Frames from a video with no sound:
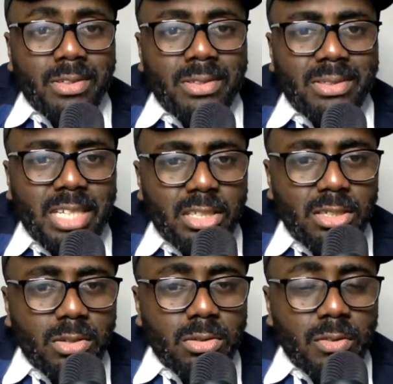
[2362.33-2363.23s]

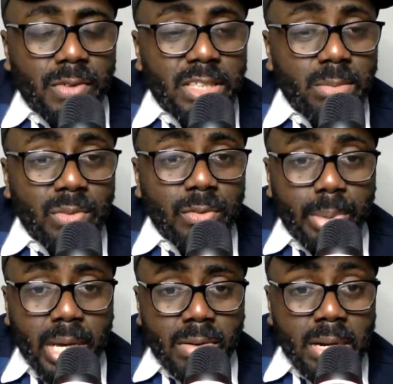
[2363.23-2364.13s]
central defensive midfield
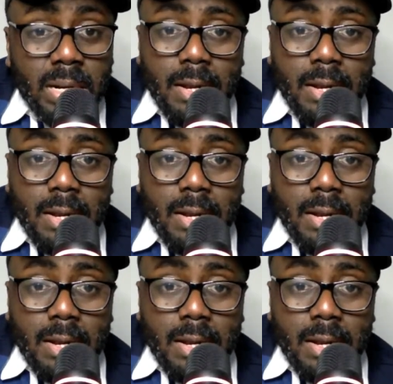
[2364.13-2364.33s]
pairing.